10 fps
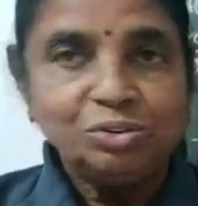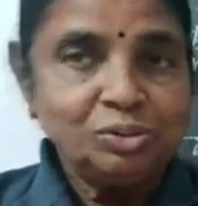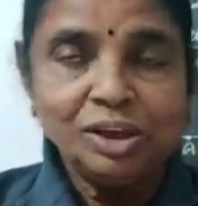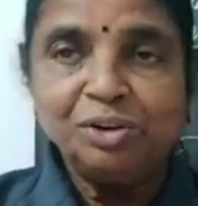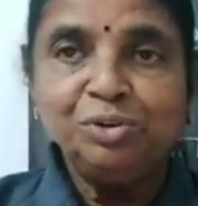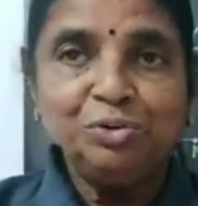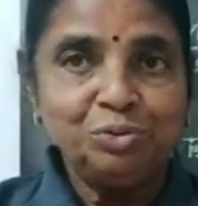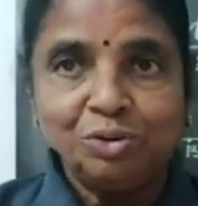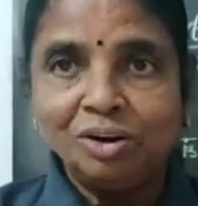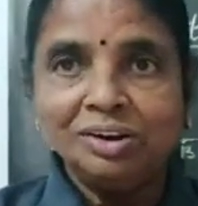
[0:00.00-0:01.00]
they do
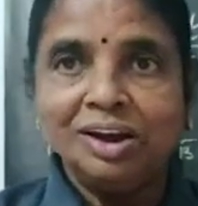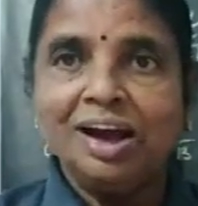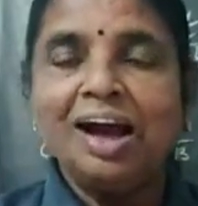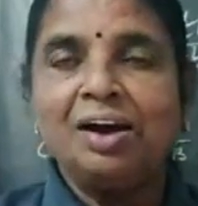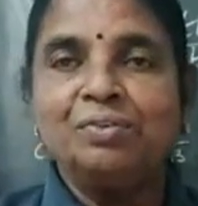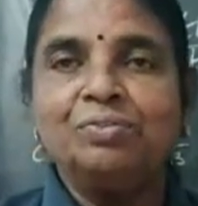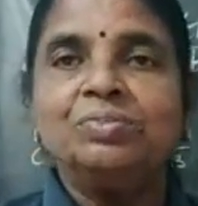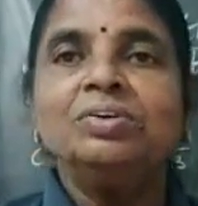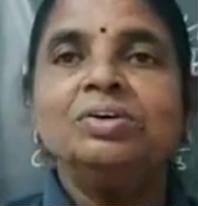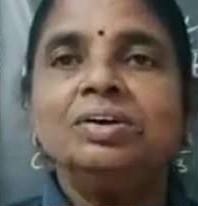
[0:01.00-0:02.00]
not have
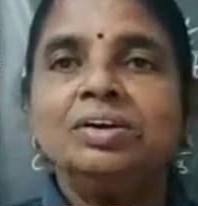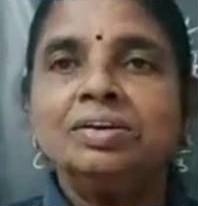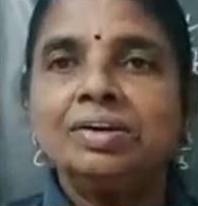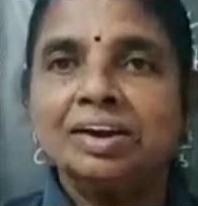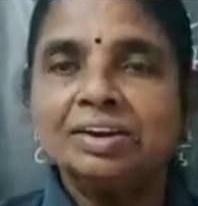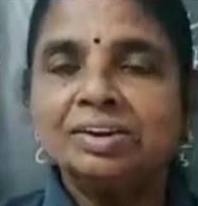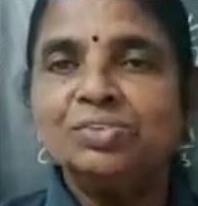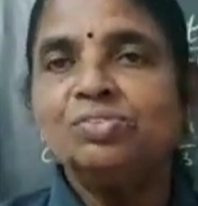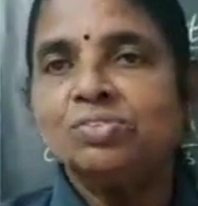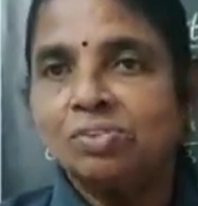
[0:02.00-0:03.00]

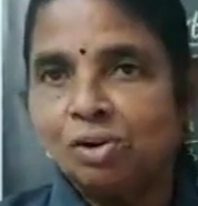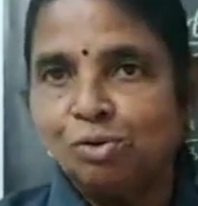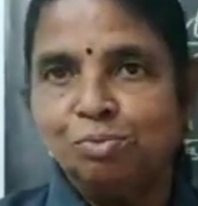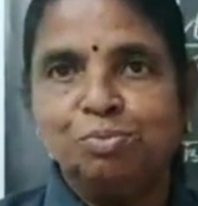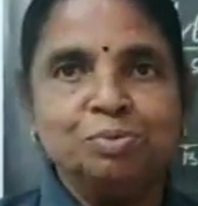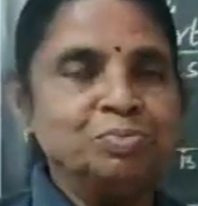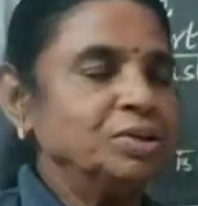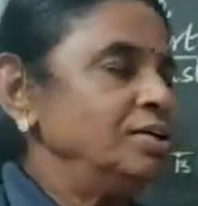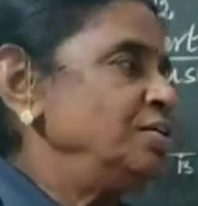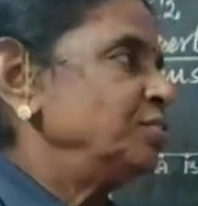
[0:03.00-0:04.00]
negative slope.
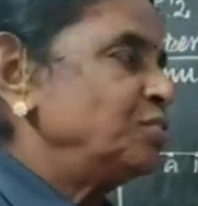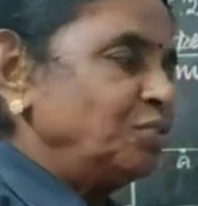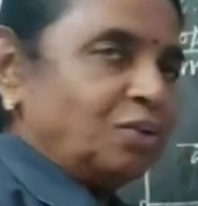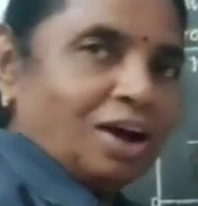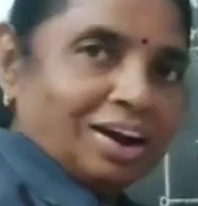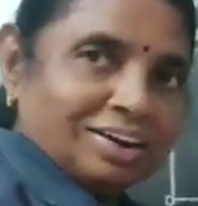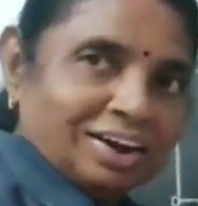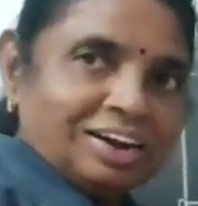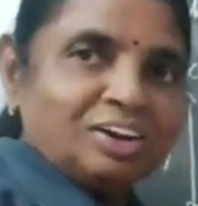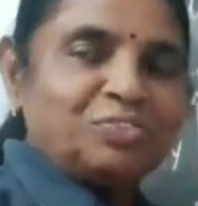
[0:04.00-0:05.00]
So an
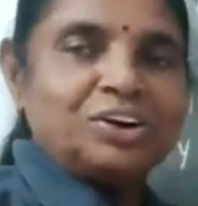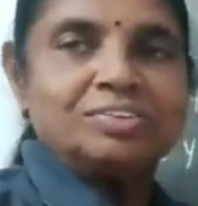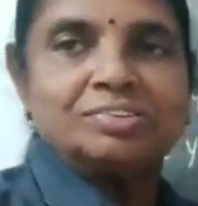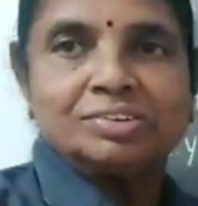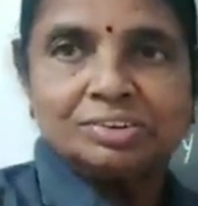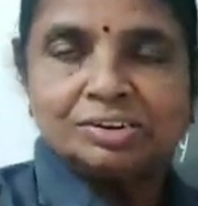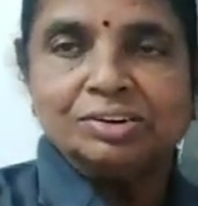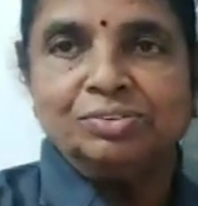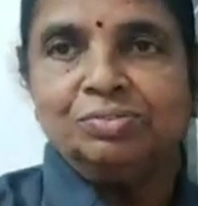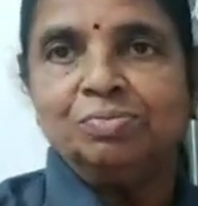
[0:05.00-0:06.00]
indifference
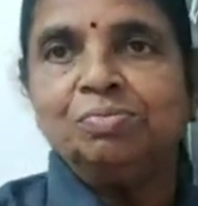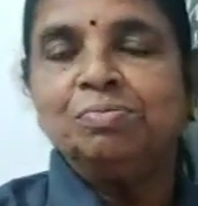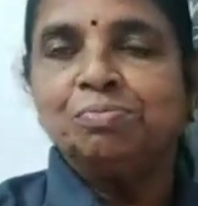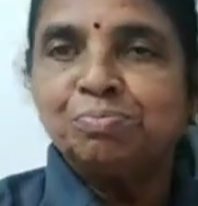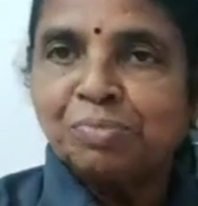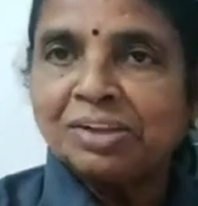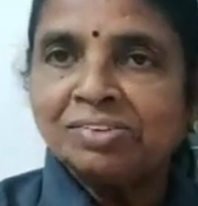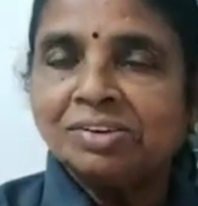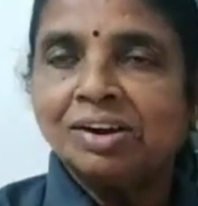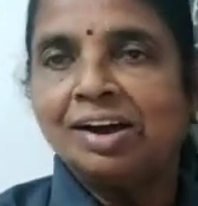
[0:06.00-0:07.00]
curve
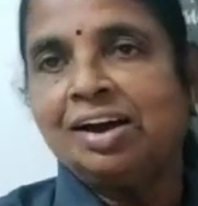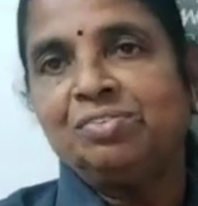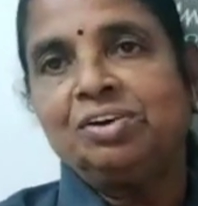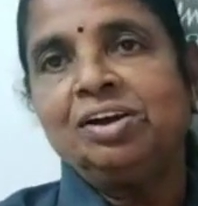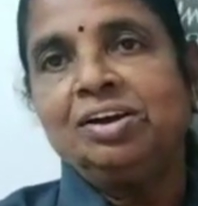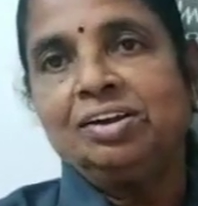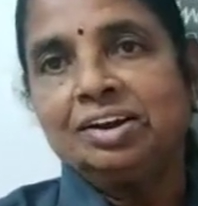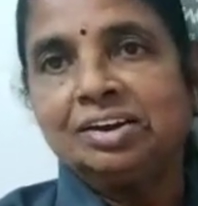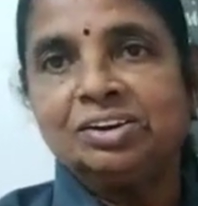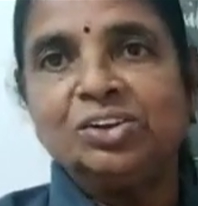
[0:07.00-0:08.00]
must have
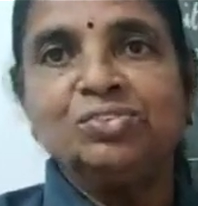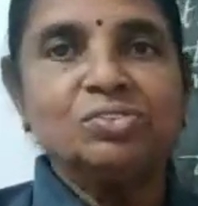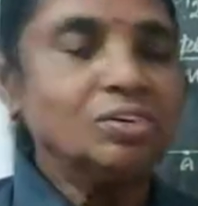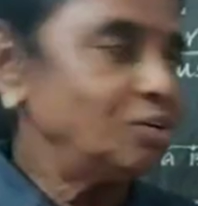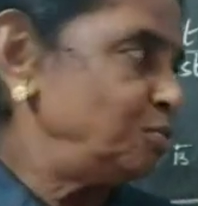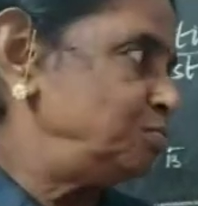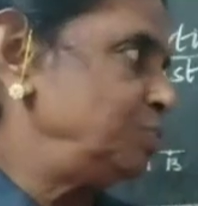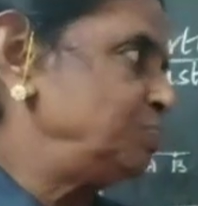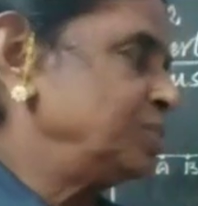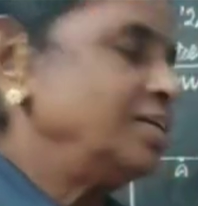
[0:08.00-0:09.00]
negative
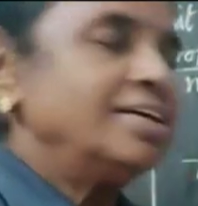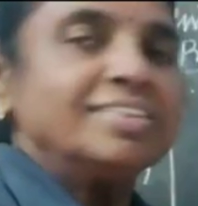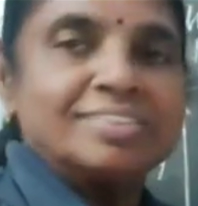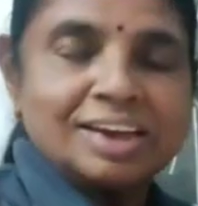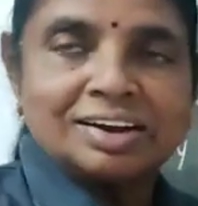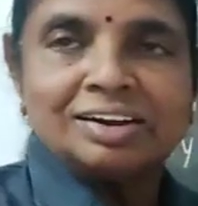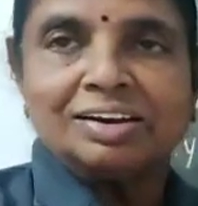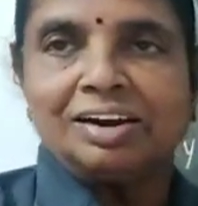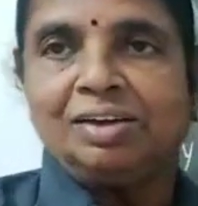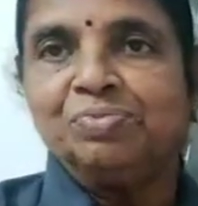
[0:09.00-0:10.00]
slope.
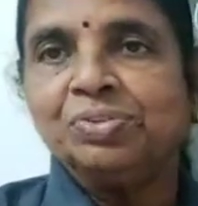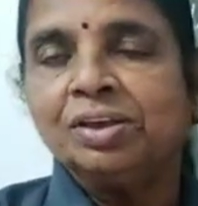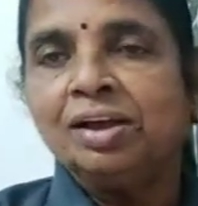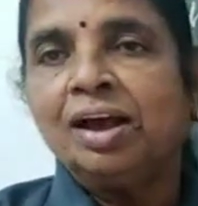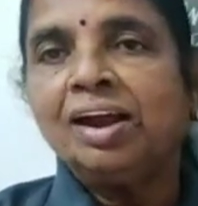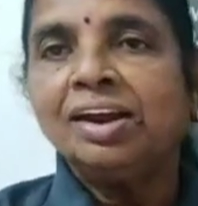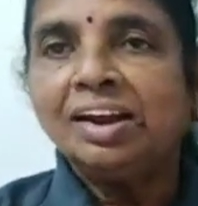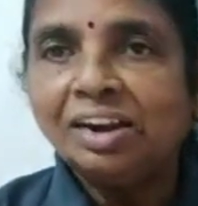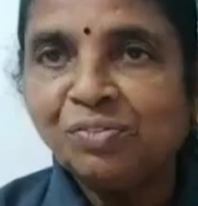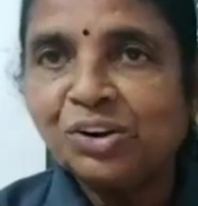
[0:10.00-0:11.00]
Secondly, an
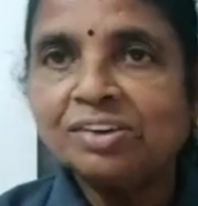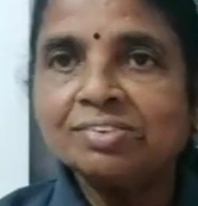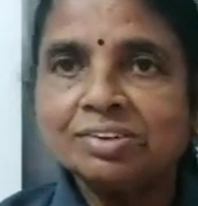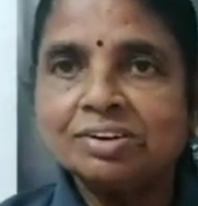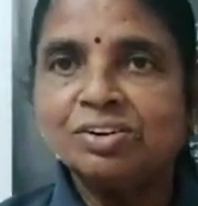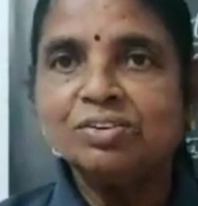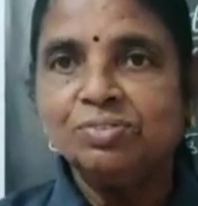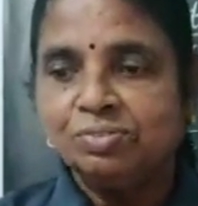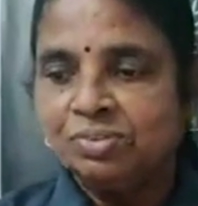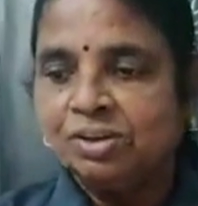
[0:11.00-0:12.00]
indifference
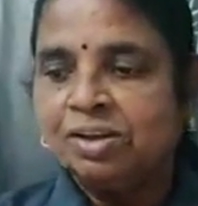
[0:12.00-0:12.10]
curve